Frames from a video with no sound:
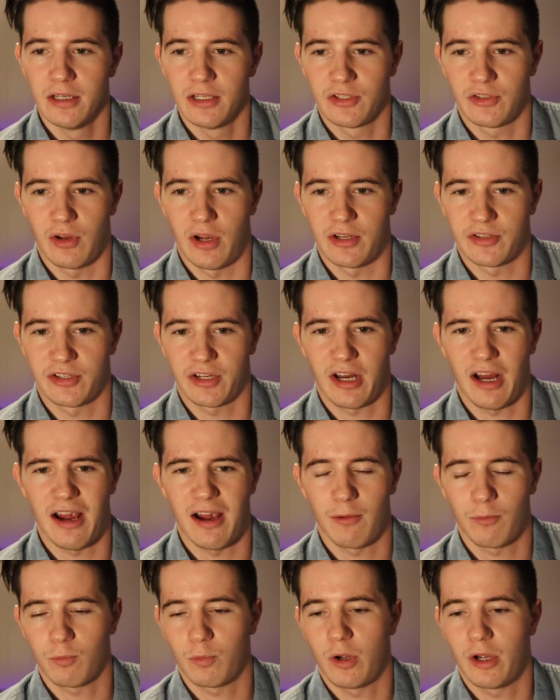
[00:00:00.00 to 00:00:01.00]
So I was like,
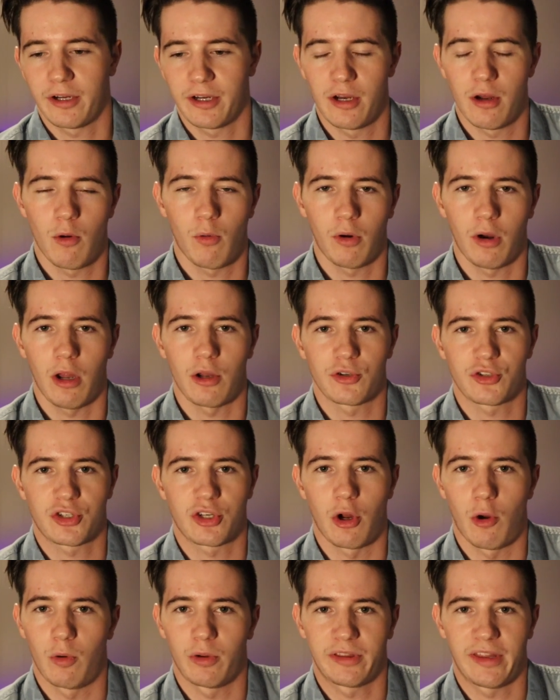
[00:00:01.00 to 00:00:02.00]
well, you know what, I'll just
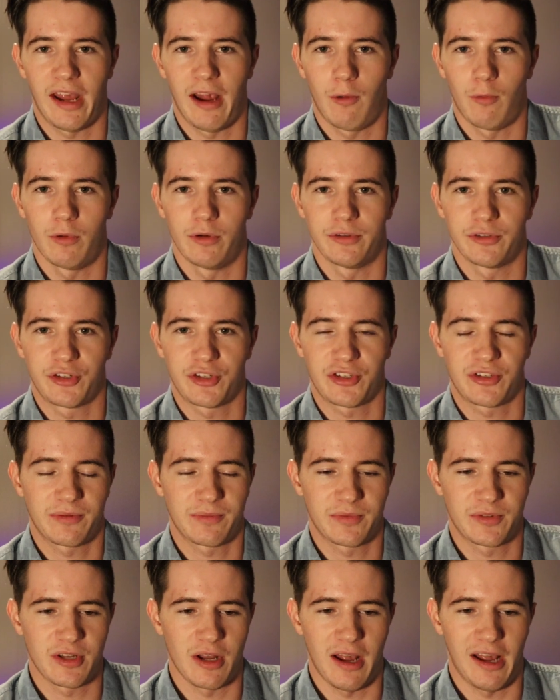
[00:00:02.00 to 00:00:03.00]
go with that one.
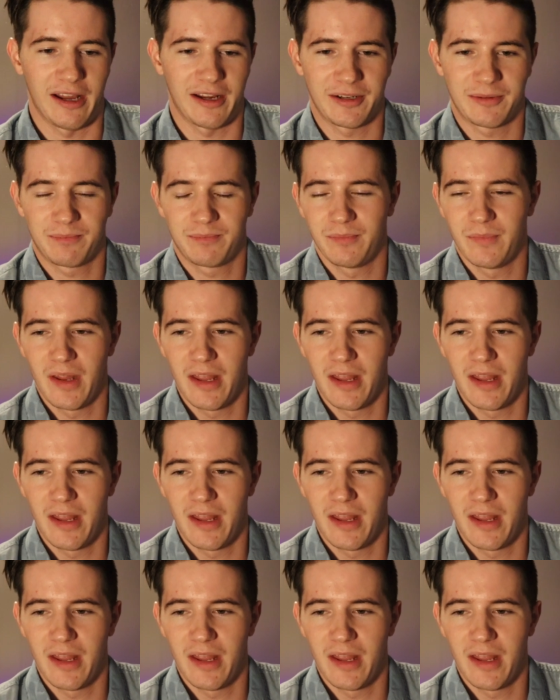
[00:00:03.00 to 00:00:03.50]
I